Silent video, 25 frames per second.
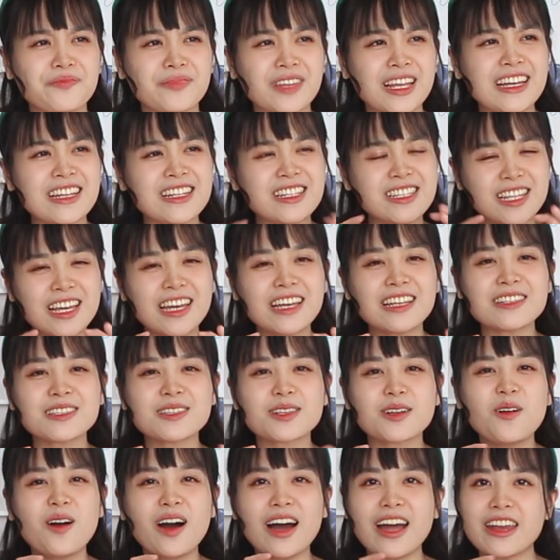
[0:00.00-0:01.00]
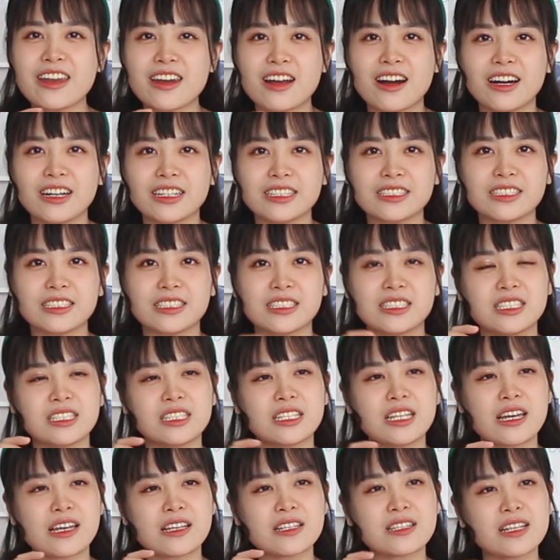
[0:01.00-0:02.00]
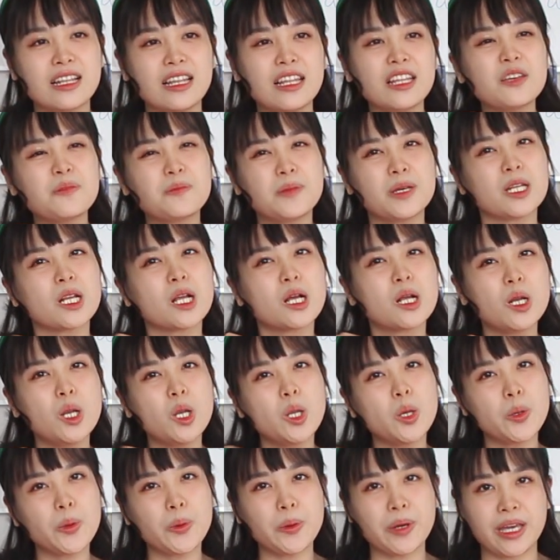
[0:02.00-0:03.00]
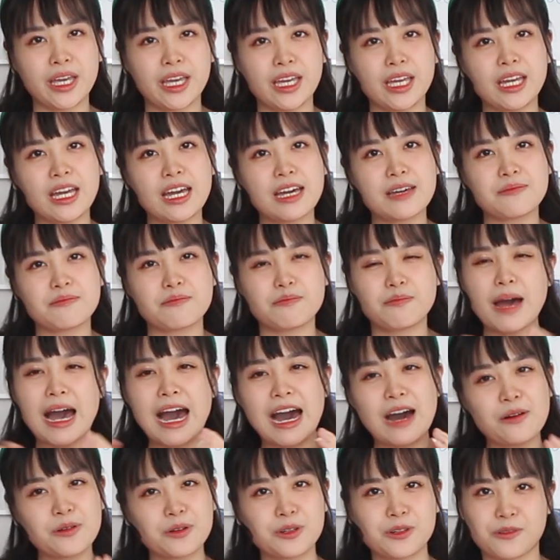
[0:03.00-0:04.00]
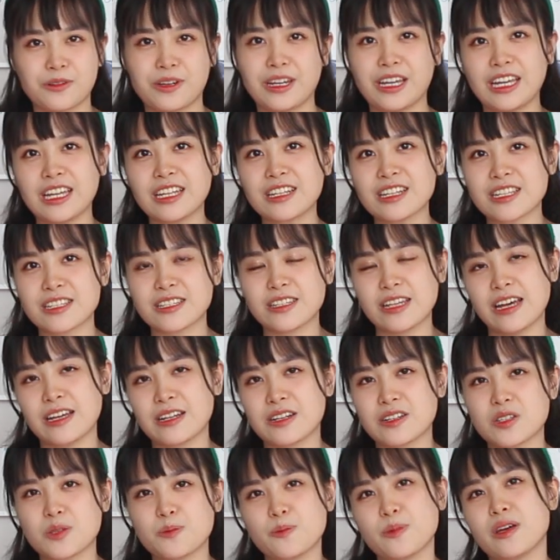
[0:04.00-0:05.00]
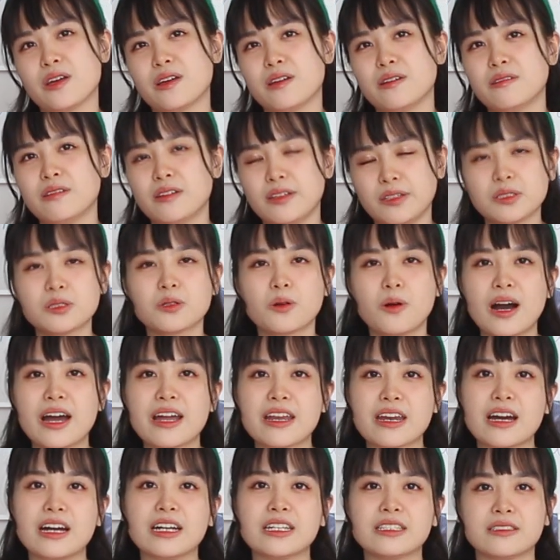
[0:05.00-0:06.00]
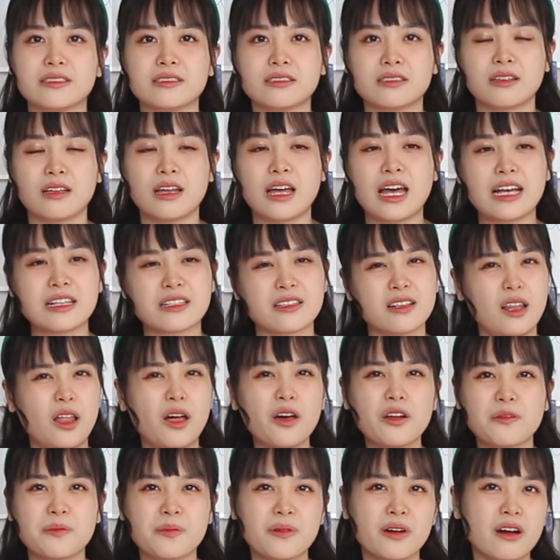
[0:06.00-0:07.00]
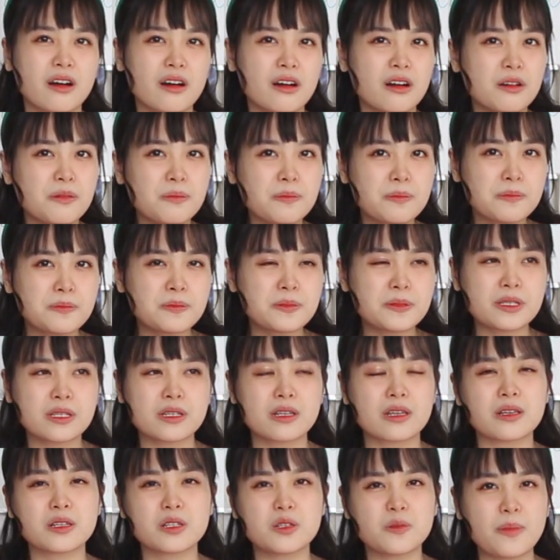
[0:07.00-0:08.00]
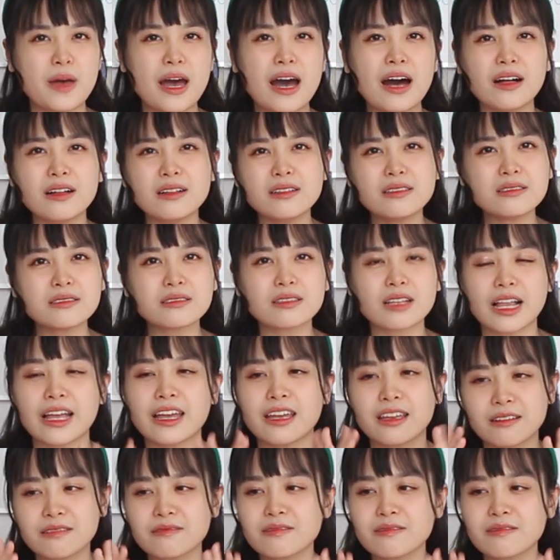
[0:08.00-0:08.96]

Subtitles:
it tastes quite nice. It tastes a little bit gluey and powdery in a sense, but it's quite nice. It has a lot of herbs smell, like